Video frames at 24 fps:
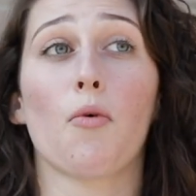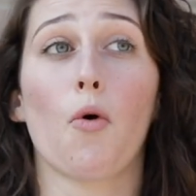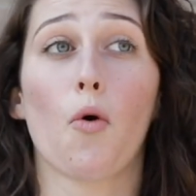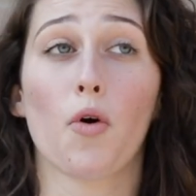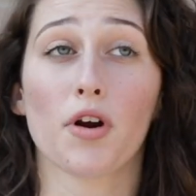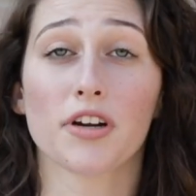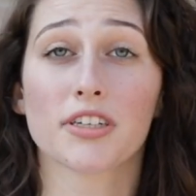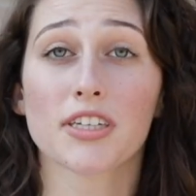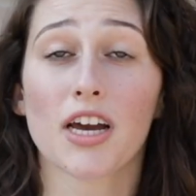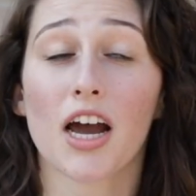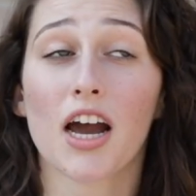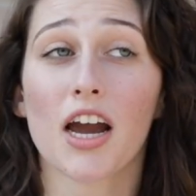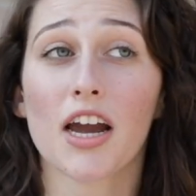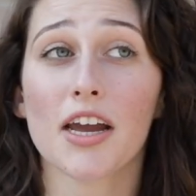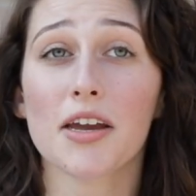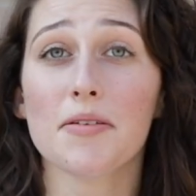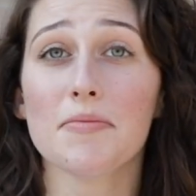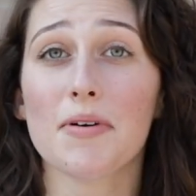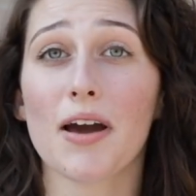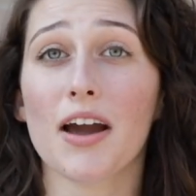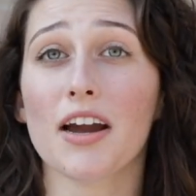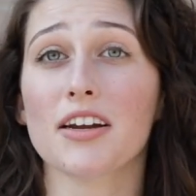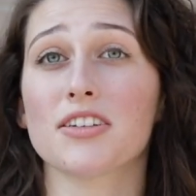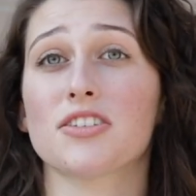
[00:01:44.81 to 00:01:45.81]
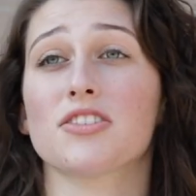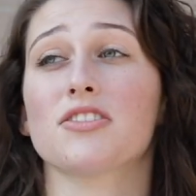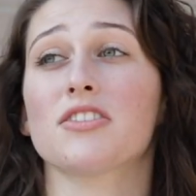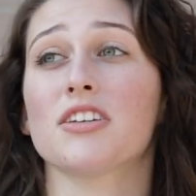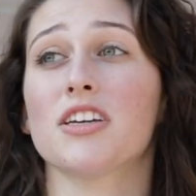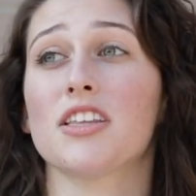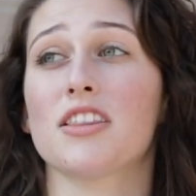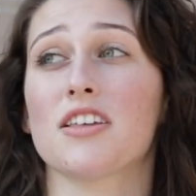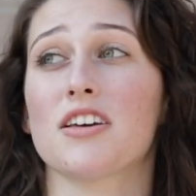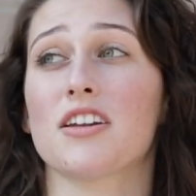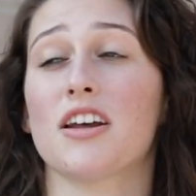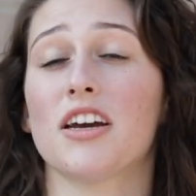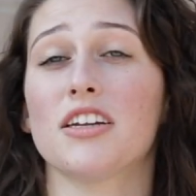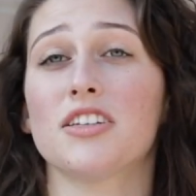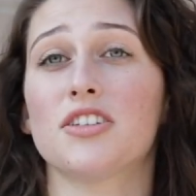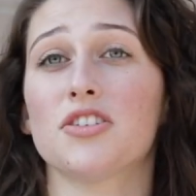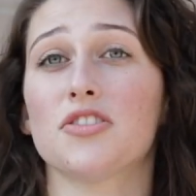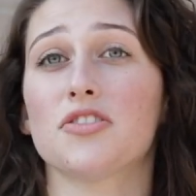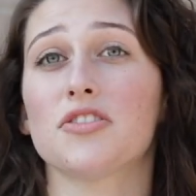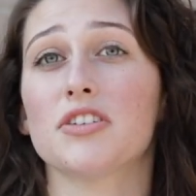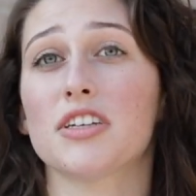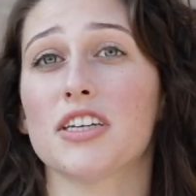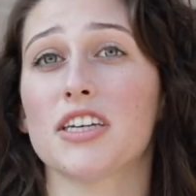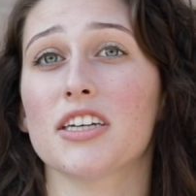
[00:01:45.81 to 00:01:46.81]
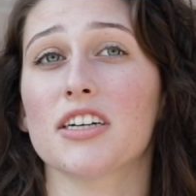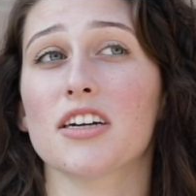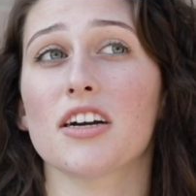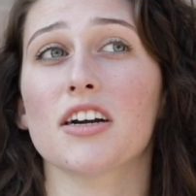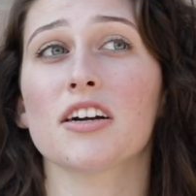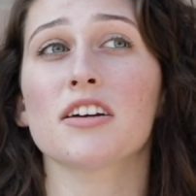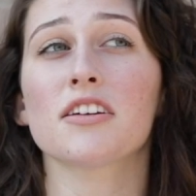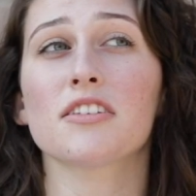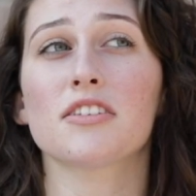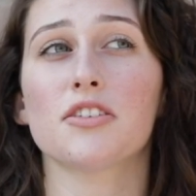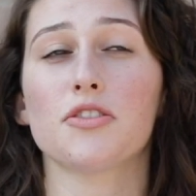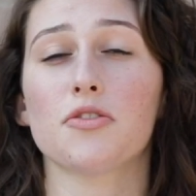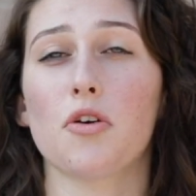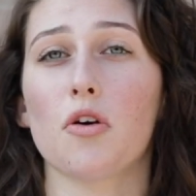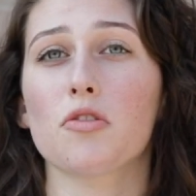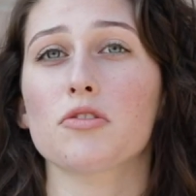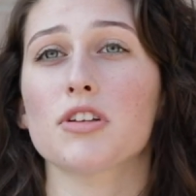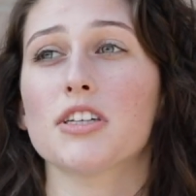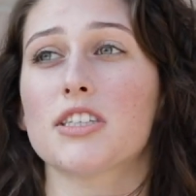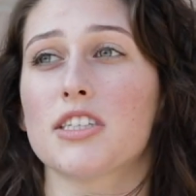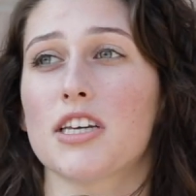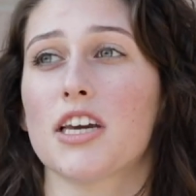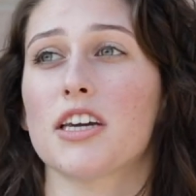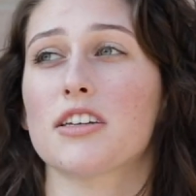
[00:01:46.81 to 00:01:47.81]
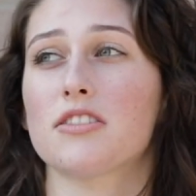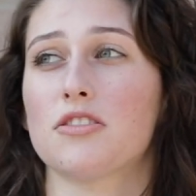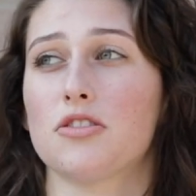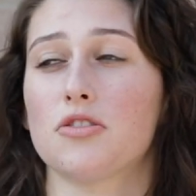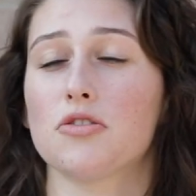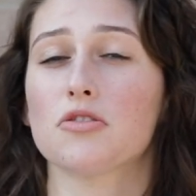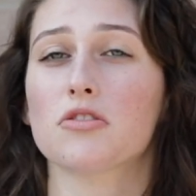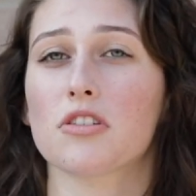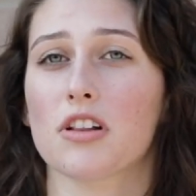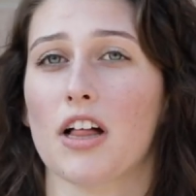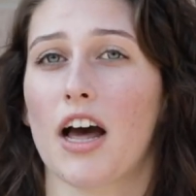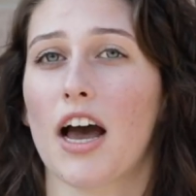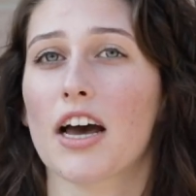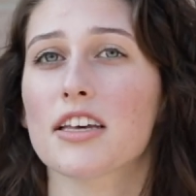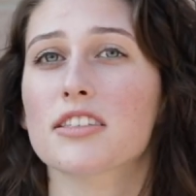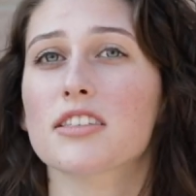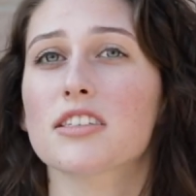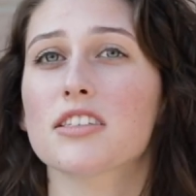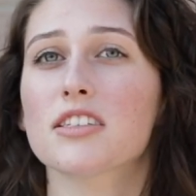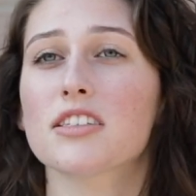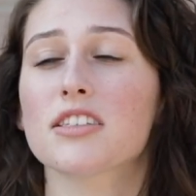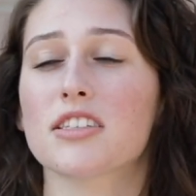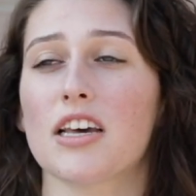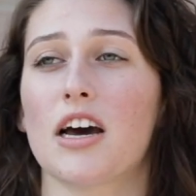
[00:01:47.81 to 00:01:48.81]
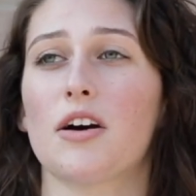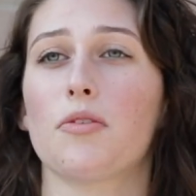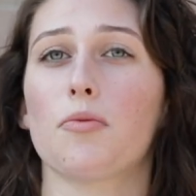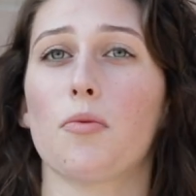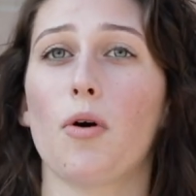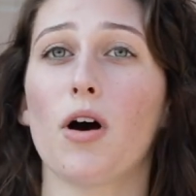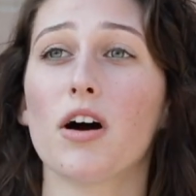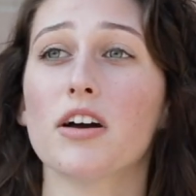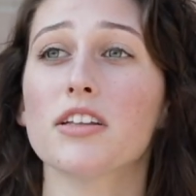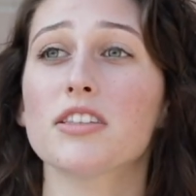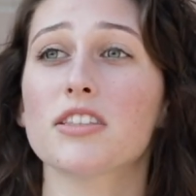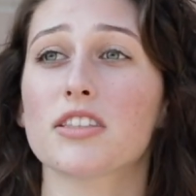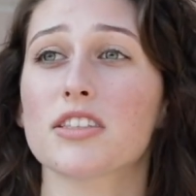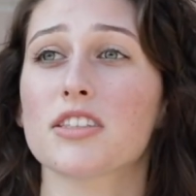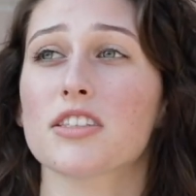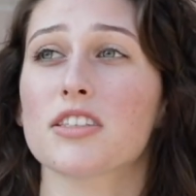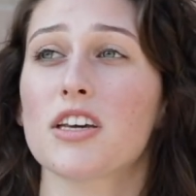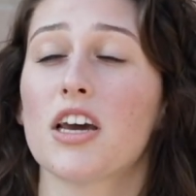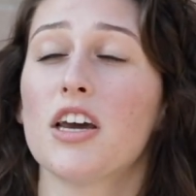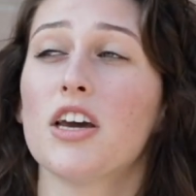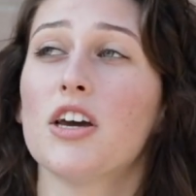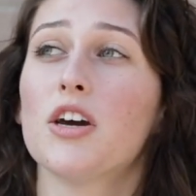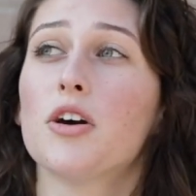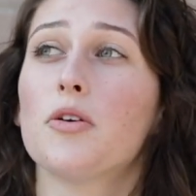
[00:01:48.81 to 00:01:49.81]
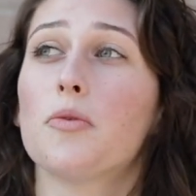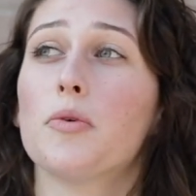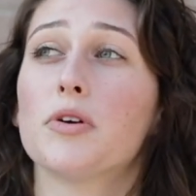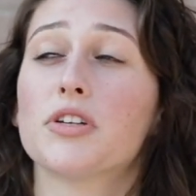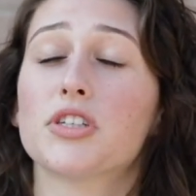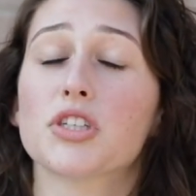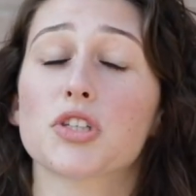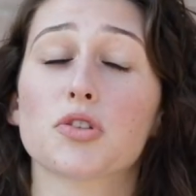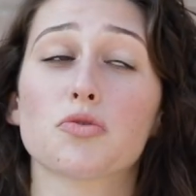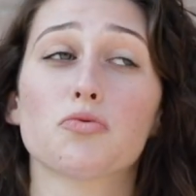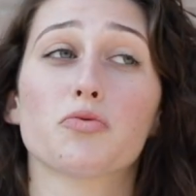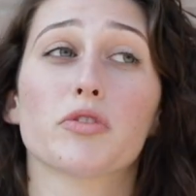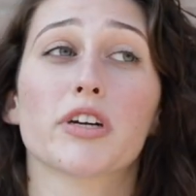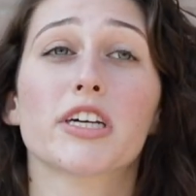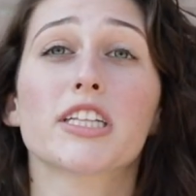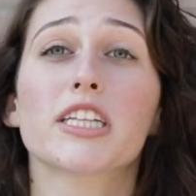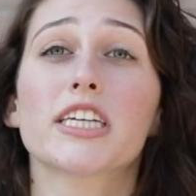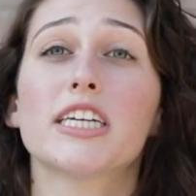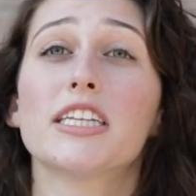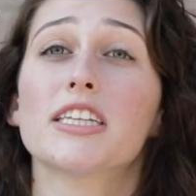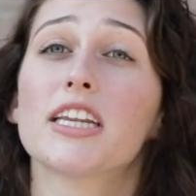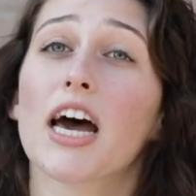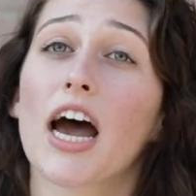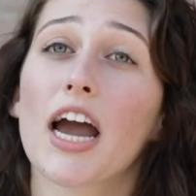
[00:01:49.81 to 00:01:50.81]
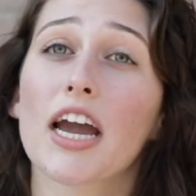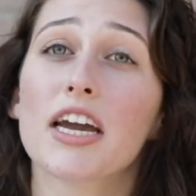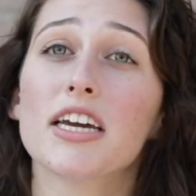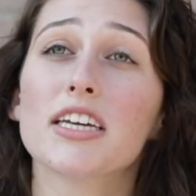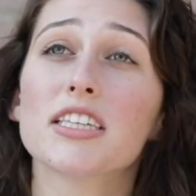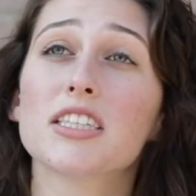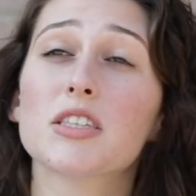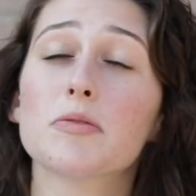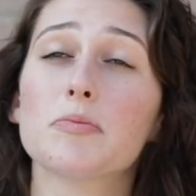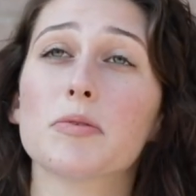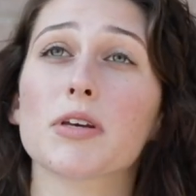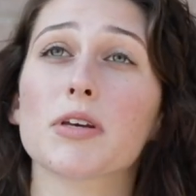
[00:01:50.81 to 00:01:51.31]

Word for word: more time actually than I do here. You only take two classes at once, which is really nice